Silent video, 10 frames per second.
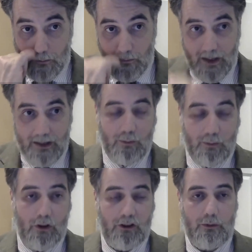it is
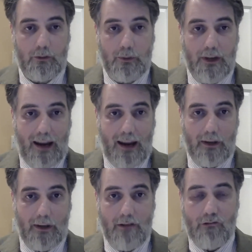possible to be
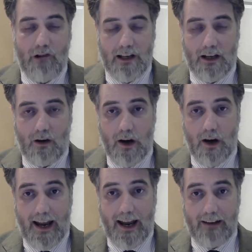happy in really quite
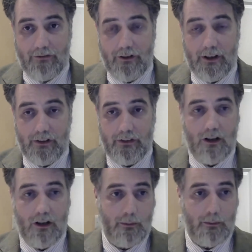adverse
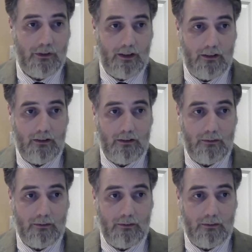circumstances.